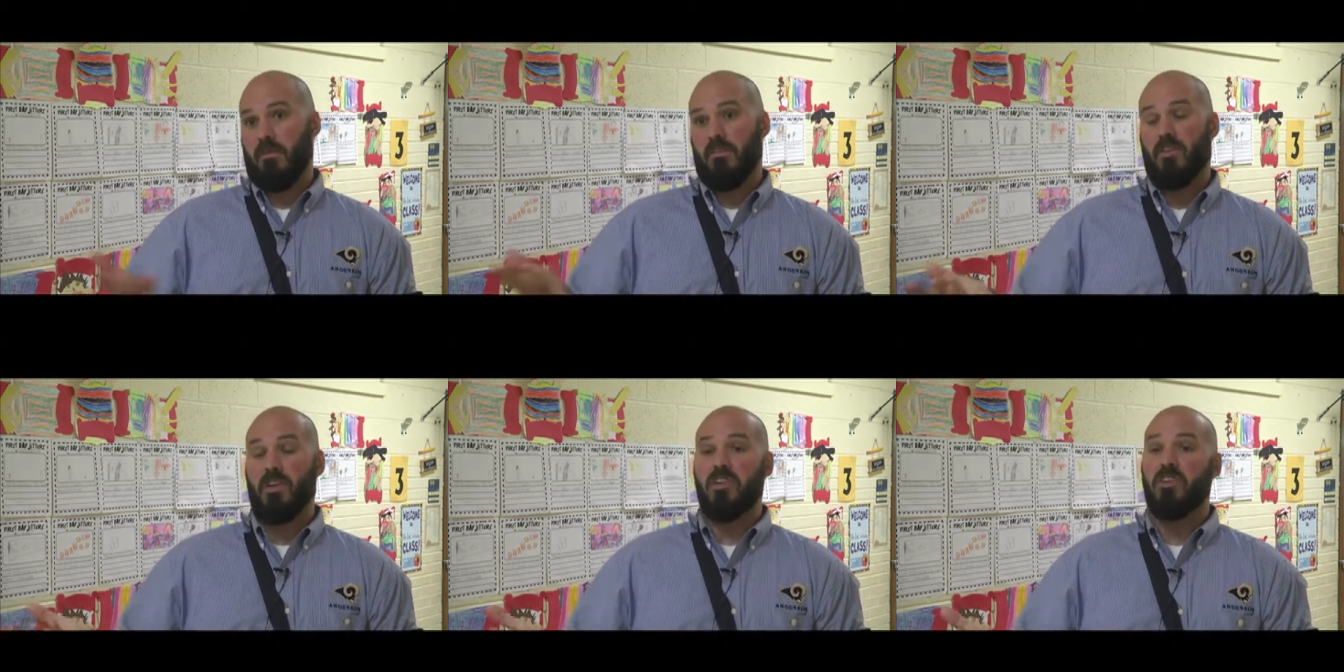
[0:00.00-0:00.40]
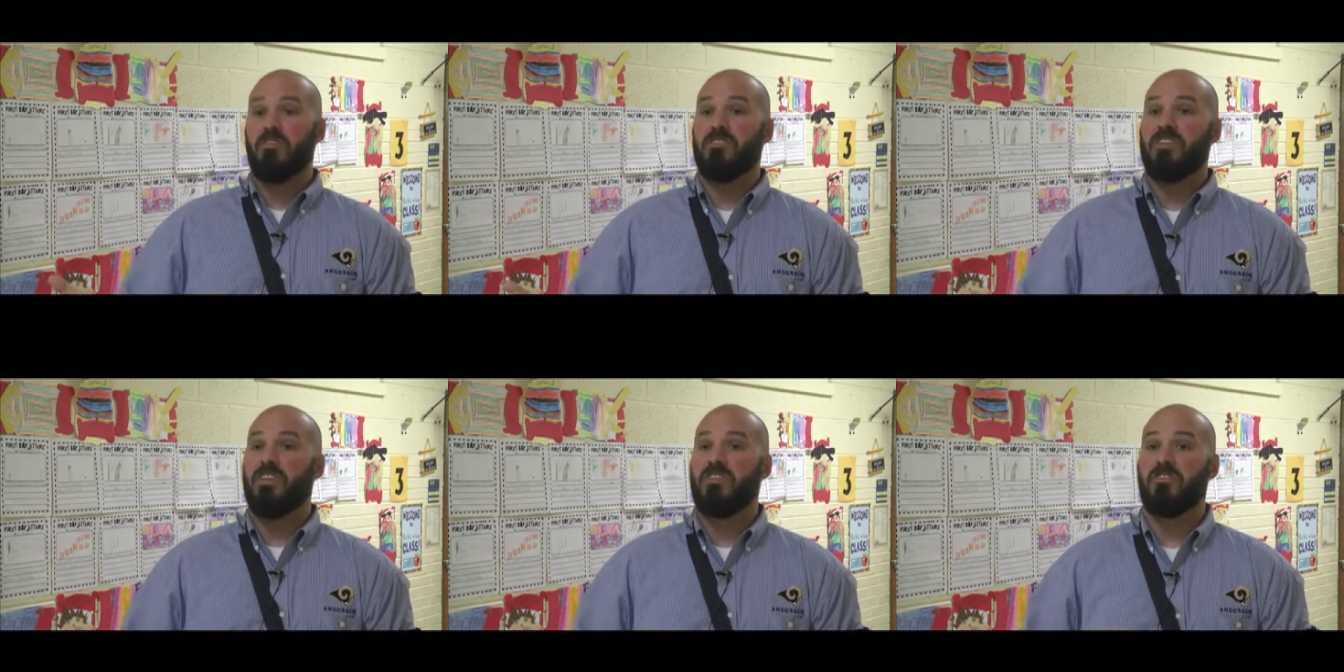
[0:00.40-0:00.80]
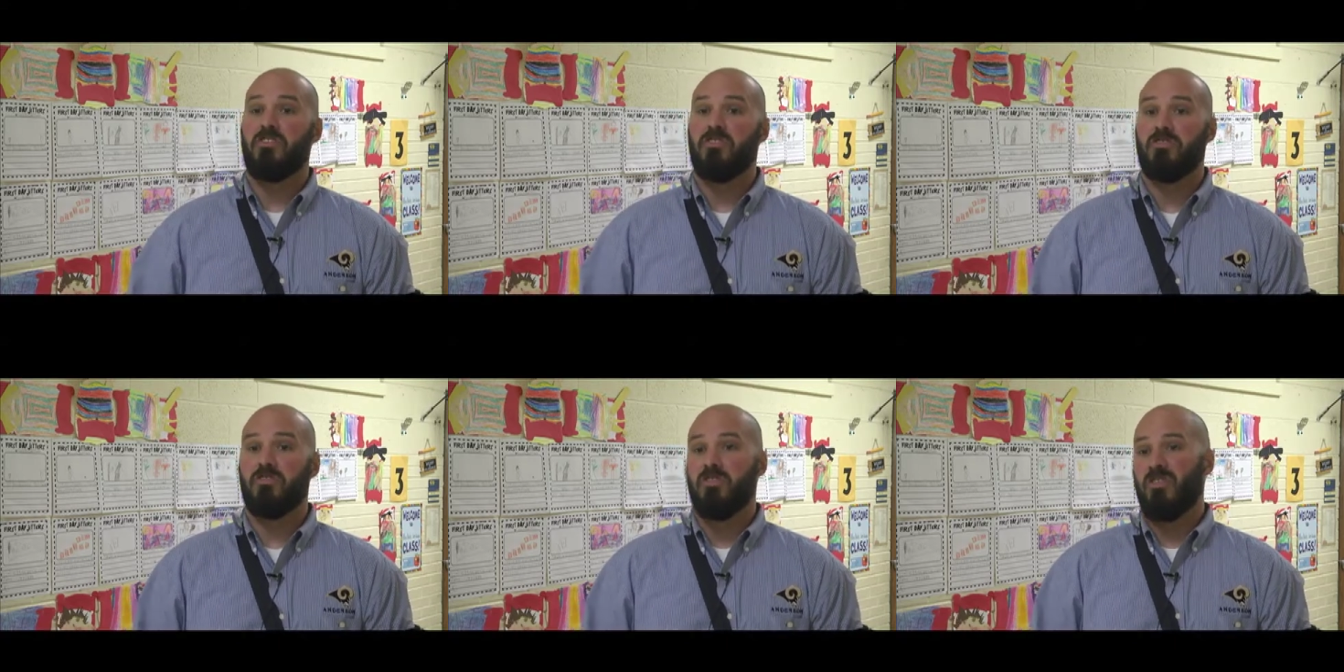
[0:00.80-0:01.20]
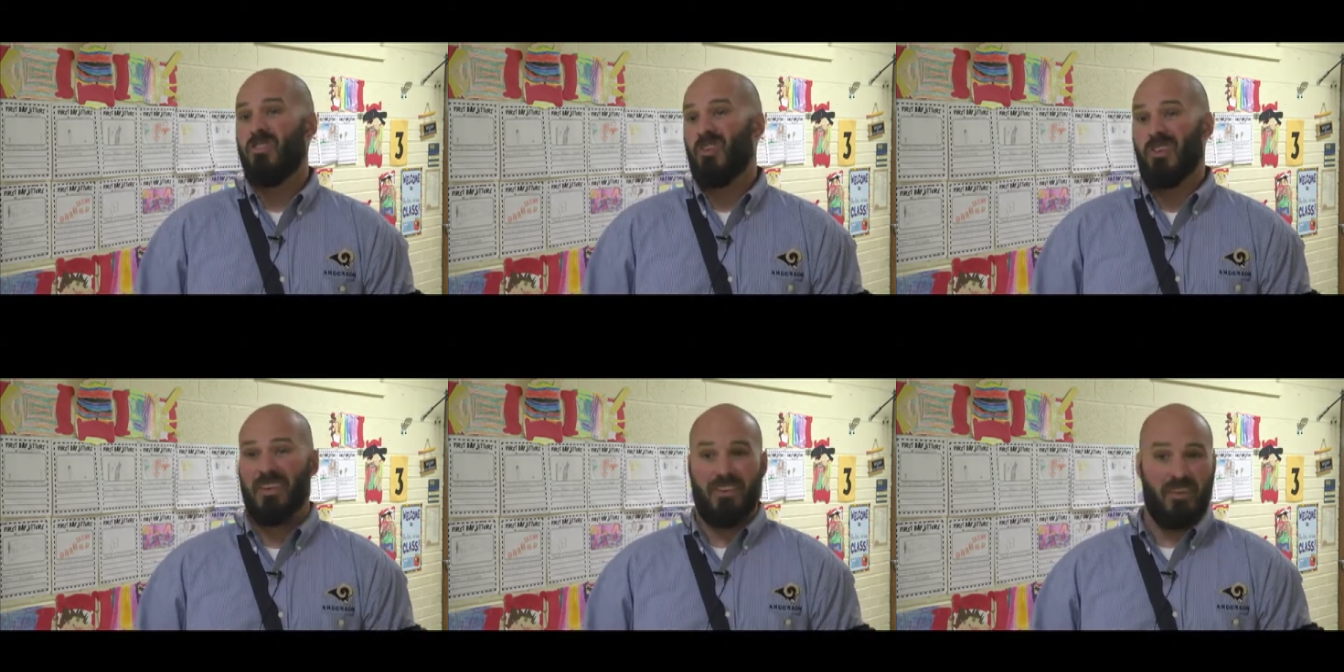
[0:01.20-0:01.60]
The good news is you
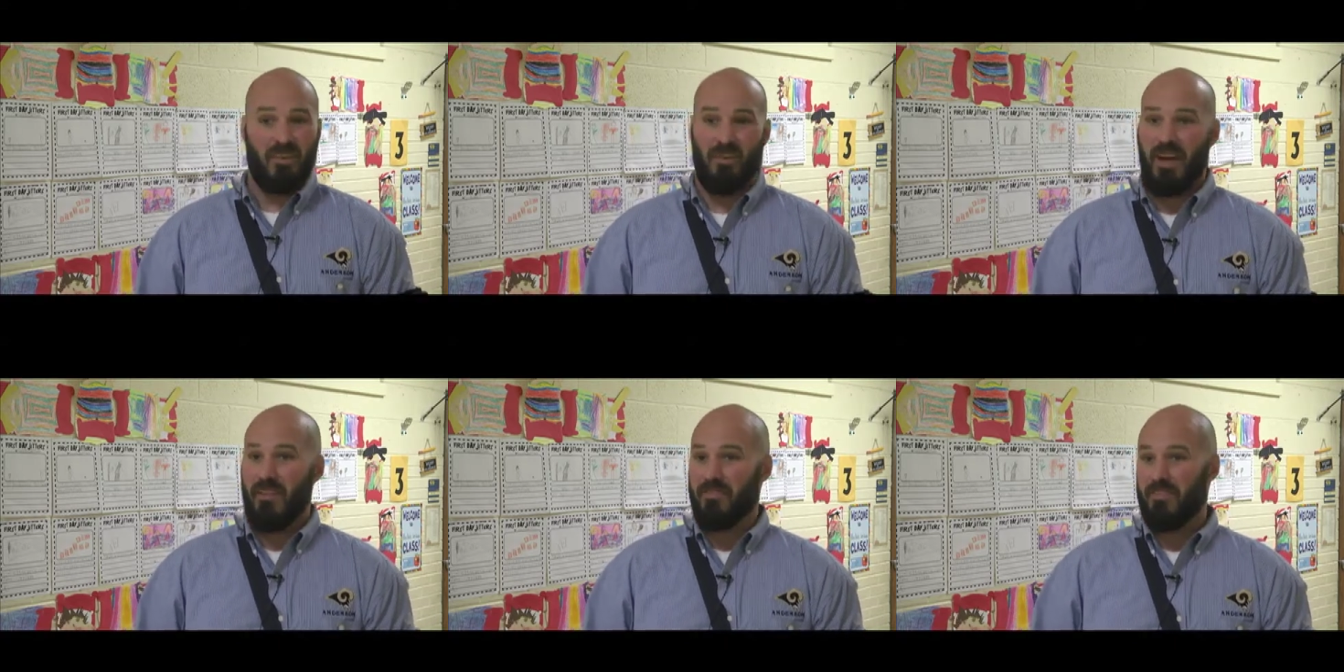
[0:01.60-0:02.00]
don't have to